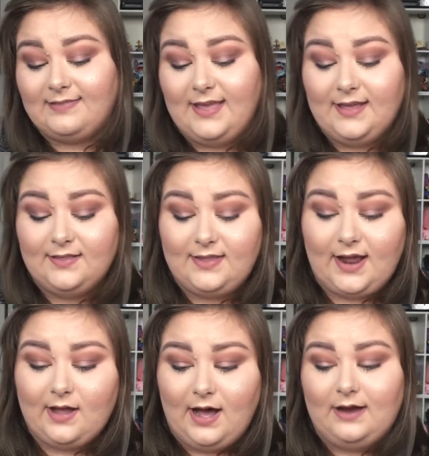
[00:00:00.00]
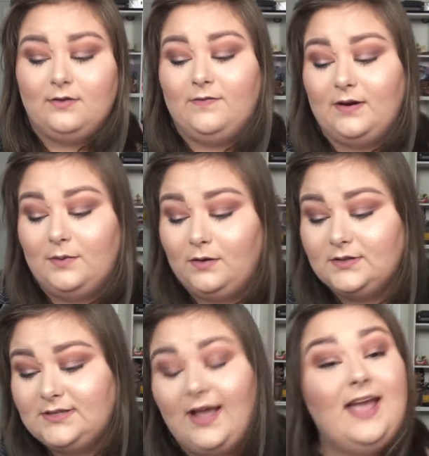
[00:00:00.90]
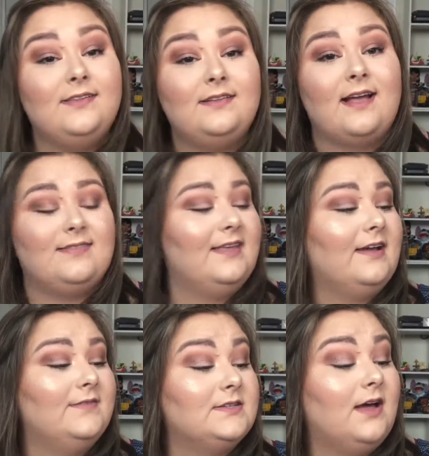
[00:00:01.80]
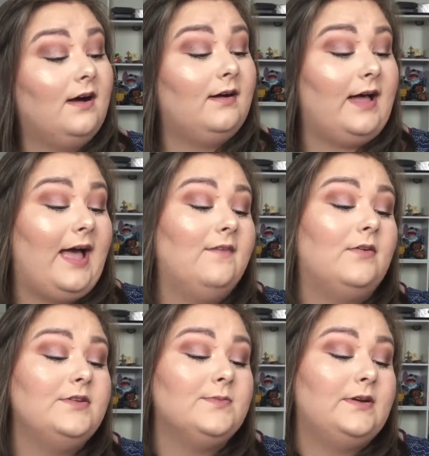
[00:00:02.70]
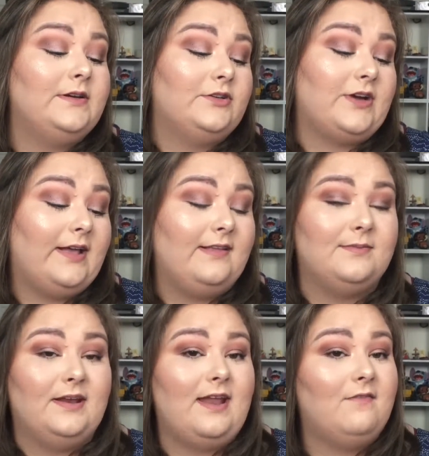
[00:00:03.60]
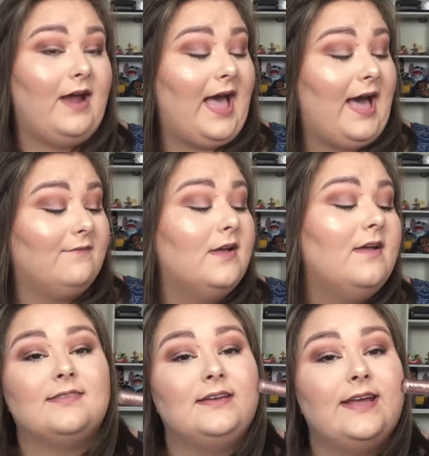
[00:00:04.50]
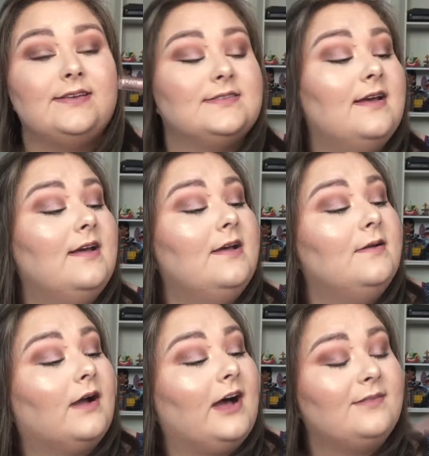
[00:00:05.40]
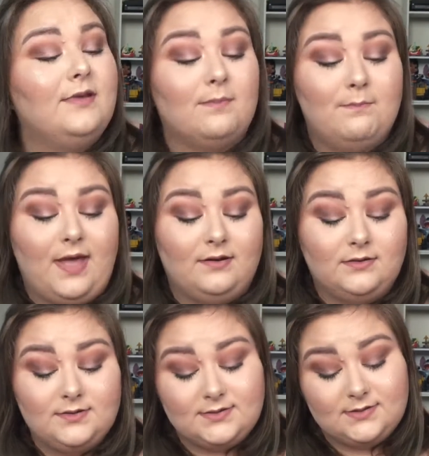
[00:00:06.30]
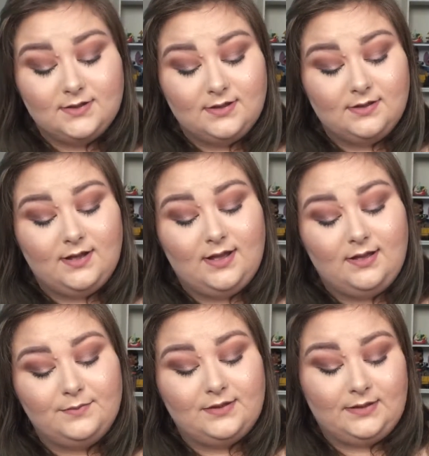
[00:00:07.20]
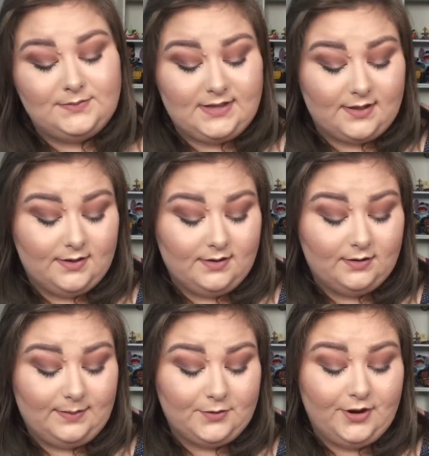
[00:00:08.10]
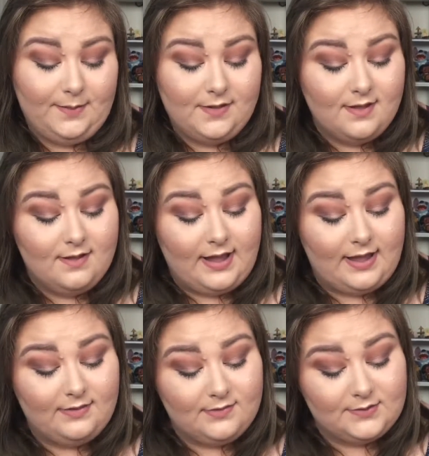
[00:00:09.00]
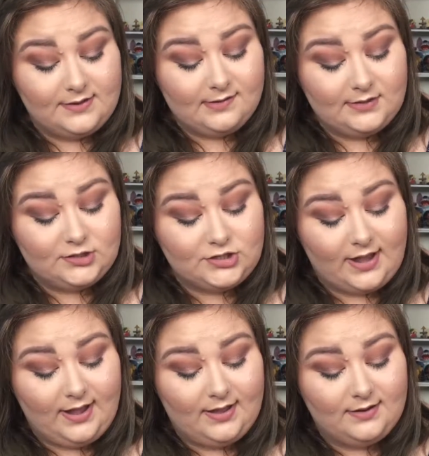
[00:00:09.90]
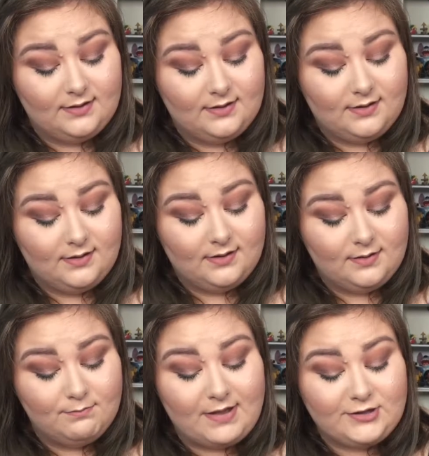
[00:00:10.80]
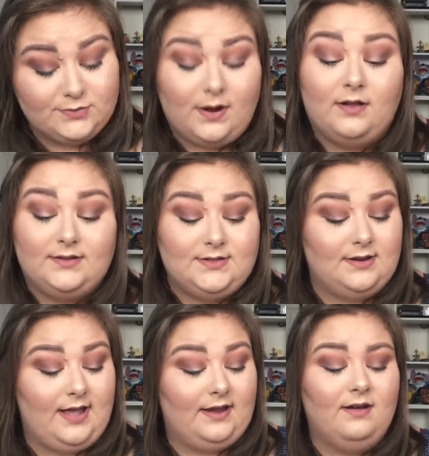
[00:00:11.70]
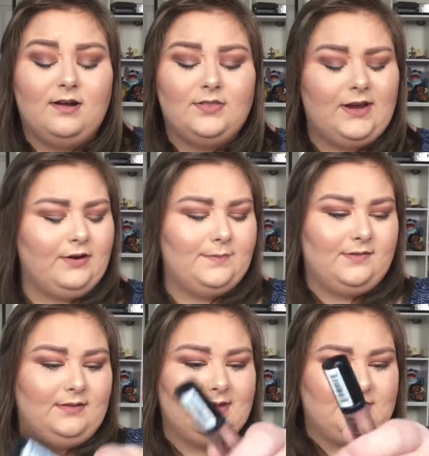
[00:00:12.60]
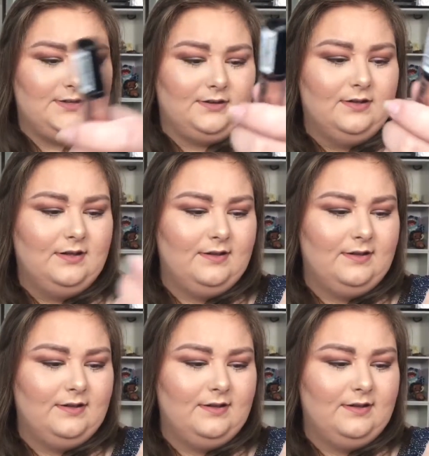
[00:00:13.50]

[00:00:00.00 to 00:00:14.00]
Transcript: thing that I got from Ulta and the last thing of this haul, I've always wanted to try these, but I never have. It's the NYX Cosmic Metals lipstick or lip cream, and this one is in the shade Metropolitan Night. Oh, I thought I grabbed Celestial.